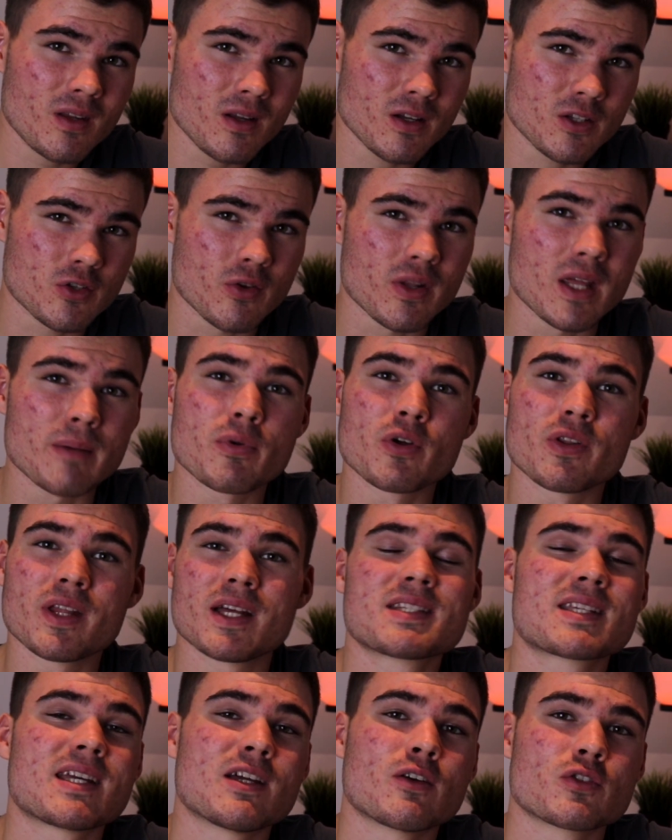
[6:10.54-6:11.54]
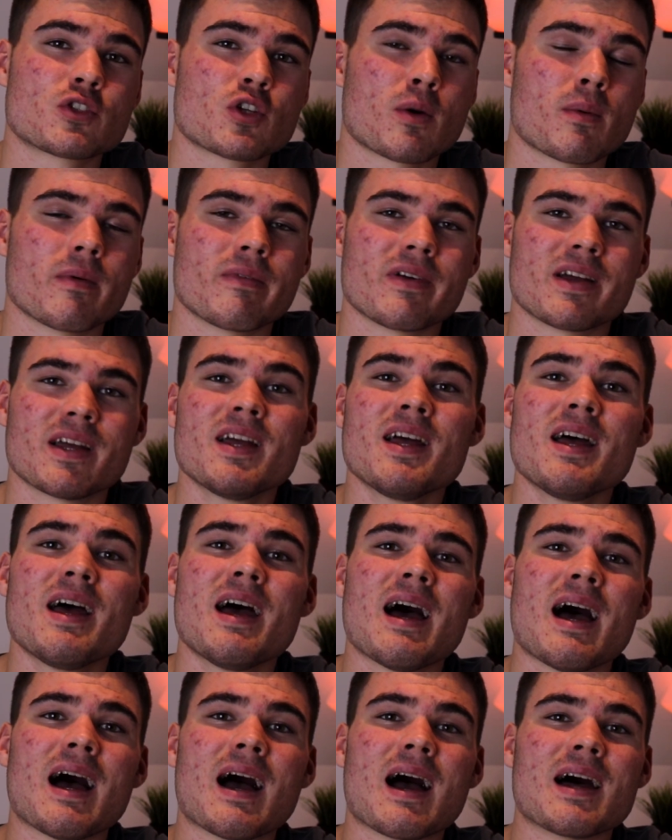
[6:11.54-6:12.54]
so they put their skin on top of it
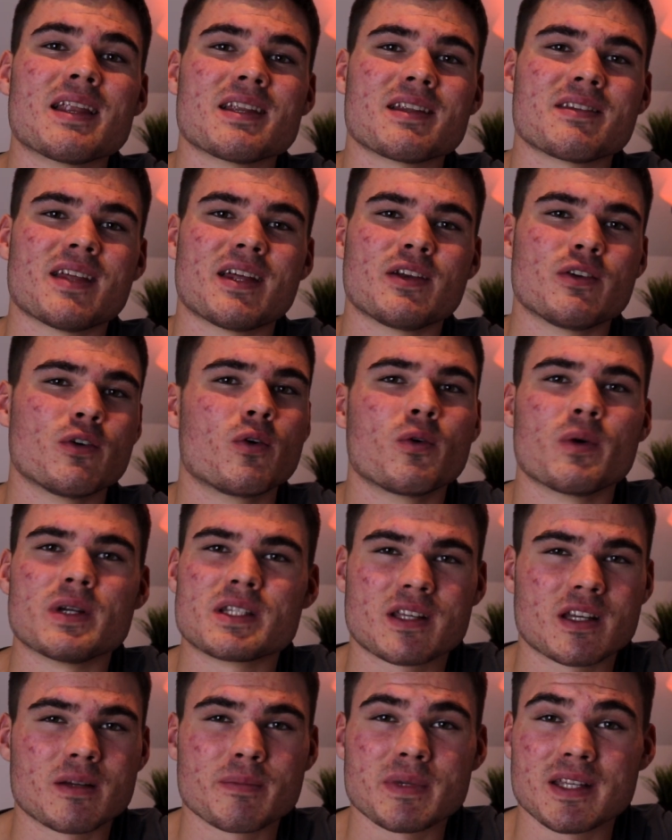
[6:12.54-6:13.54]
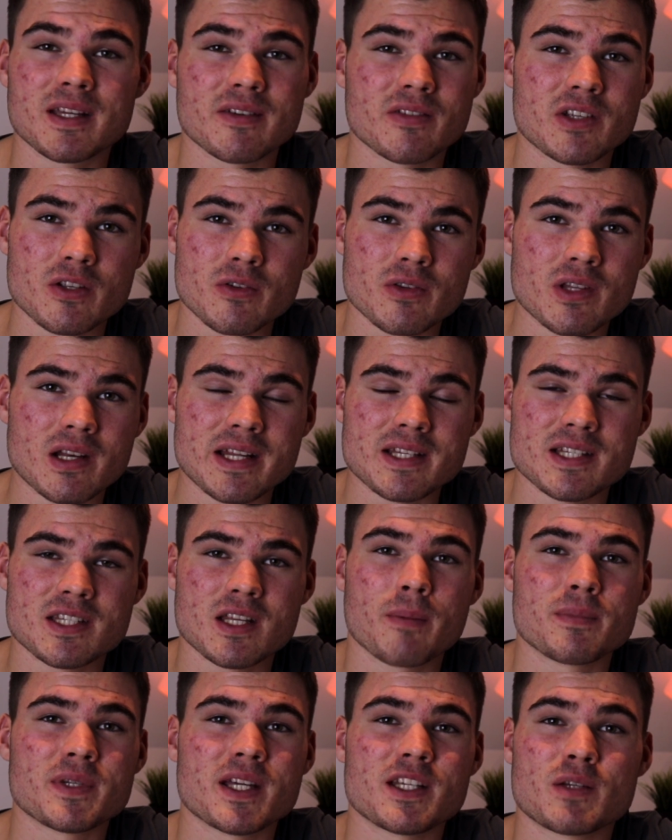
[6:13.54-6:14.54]
and they're not always going to be giving you the latest
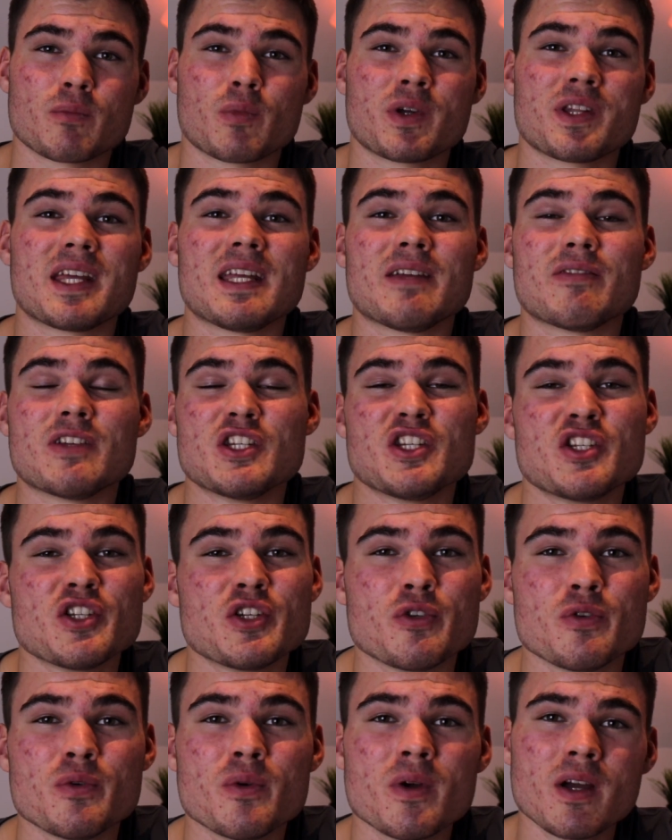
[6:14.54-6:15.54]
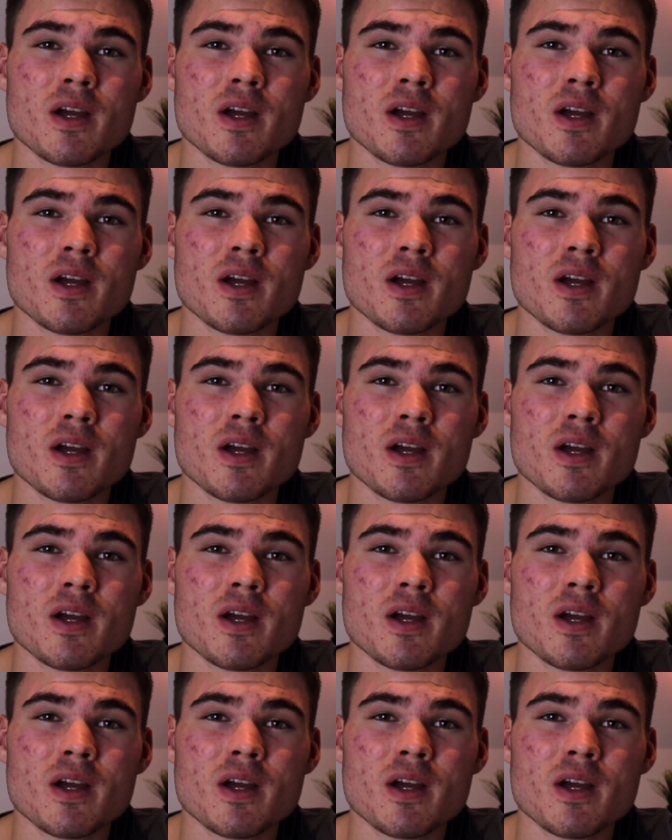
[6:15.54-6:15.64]
updates, and when they even do,